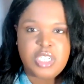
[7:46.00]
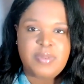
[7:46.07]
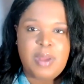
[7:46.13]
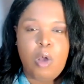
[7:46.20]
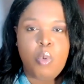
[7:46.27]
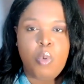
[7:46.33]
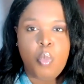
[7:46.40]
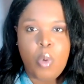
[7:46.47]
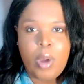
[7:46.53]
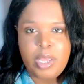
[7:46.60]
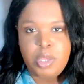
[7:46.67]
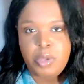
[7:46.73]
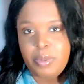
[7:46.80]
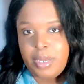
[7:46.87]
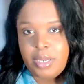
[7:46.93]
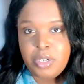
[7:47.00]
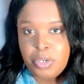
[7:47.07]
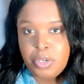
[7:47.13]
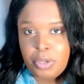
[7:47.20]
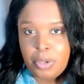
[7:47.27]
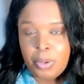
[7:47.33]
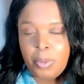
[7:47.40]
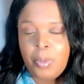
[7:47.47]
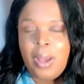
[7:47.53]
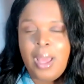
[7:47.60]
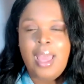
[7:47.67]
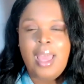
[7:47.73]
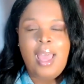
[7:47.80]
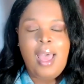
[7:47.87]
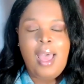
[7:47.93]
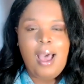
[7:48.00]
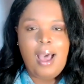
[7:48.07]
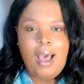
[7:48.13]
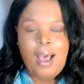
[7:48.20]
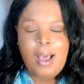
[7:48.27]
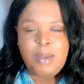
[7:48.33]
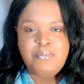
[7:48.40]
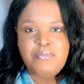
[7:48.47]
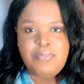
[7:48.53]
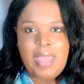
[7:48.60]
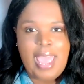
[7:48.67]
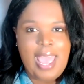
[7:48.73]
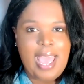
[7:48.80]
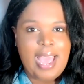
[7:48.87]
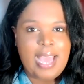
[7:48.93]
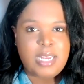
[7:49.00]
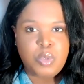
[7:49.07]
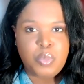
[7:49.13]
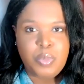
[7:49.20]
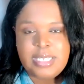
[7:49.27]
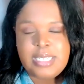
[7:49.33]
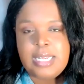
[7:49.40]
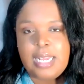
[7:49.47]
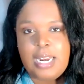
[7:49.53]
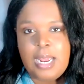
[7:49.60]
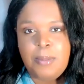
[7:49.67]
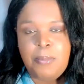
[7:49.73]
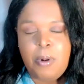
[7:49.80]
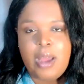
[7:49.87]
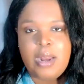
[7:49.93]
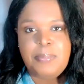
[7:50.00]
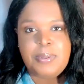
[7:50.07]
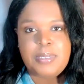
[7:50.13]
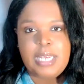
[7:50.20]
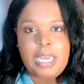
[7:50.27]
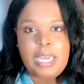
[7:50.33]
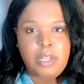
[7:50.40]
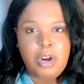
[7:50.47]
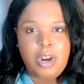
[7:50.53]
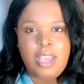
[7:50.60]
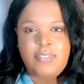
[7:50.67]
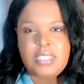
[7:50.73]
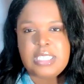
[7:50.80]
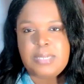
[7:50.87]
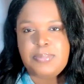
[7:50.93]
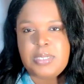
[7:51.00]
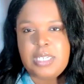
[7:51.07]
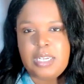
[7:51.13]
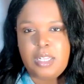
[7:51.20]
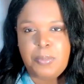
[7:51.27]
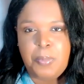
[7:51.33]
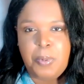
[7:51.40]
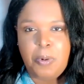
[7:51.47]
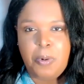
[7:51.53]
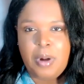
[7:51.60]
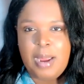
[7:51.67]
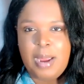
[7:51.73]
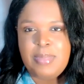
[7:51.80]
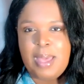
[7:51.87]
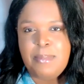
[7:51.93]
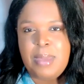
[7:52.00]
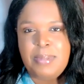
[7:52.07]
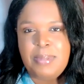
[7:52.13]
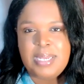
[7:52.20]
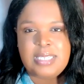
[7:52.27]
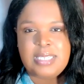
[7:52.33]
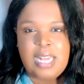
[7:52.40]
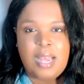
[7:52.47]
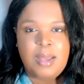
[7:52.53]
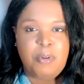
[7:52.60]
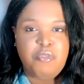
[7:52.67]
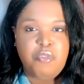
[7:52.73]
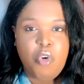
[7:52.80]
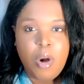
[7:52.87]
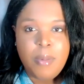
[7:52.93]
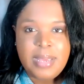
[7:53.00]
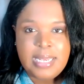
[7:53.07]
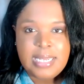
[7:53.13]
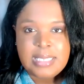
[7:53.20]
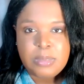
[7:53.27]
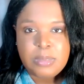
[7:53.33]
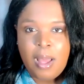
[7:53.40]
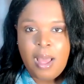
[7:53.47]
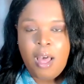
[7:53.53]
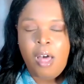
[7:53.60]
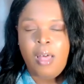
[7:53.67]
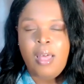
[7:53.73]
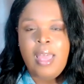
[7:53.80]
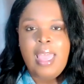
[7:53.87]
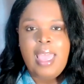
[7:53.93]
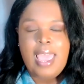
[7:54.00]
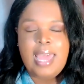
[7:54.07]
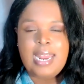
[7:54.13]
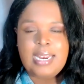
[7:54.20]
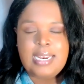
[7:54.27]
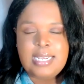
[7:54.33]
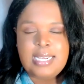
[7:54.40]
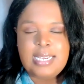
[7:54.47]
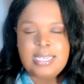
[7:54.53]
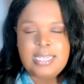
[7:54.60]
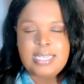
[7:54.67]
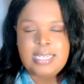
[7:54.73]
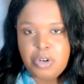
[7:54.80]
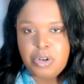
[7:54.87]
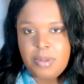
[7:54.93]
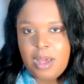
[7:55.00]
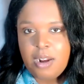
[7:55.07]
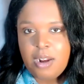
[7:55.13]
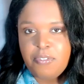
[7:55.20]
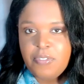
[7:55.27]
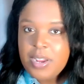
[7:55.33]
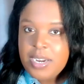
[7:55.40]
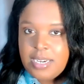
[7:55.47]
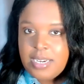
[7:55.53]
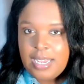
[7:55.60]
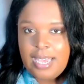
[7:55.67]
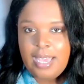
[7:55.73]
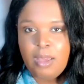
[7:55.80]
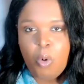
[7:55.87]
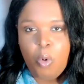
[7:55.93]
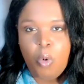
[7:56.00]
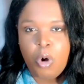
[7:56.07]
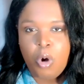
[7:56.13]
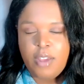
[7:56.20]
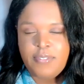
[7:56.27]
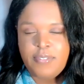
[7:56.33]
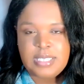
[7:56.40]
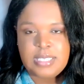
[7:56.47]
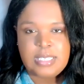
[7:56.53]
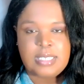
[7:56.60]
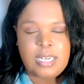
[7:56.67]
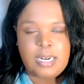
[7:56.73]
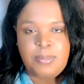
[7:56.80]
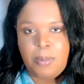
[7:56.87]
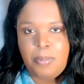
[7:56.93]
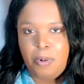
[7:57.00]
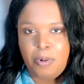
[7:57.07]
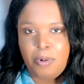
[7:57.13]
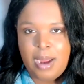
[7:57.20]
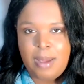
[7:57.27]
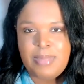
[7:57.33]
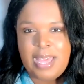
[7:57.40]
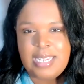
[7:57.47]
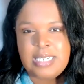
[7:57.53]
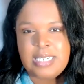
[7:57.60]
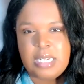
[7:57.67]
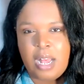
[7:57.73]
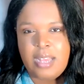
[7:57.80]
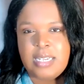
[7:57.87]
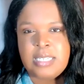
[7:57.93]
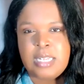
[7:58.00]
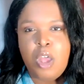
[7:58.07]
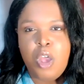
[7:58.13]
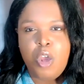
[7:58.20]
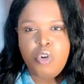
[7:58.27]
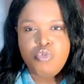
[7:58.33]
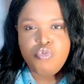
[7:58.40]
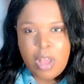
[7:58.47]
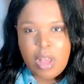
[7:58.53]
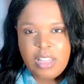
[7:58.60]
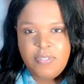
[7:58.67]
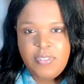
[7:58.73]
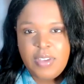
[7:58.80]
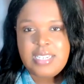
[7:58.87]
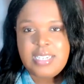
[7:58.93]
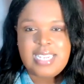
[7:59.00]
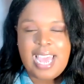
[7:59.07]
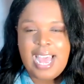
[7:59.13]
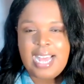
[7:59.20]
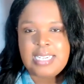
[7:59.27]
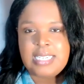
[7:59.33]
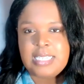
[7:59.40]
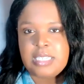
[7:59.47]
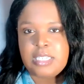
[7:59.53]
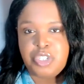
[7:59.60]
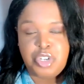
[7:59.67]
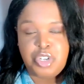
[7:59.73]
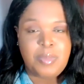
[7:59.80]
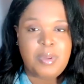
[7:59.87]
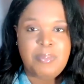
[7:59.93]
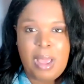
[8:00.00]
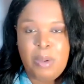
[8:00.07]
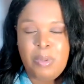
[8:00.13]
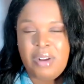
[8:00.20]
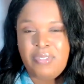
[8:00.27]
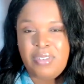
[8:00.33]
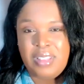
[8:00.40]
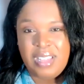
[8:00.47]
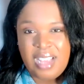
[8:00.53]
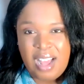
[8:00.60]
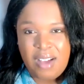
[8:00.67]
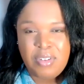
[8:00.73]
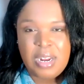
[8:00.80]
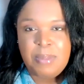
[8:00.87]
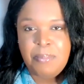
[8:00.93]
around what you can do. And with study abroad in particular, if it's a particular program that maybe is not performing as well and it needs a certain amount of funding, or if it's a study abroad program that is not as relevant as determined by whatever the governing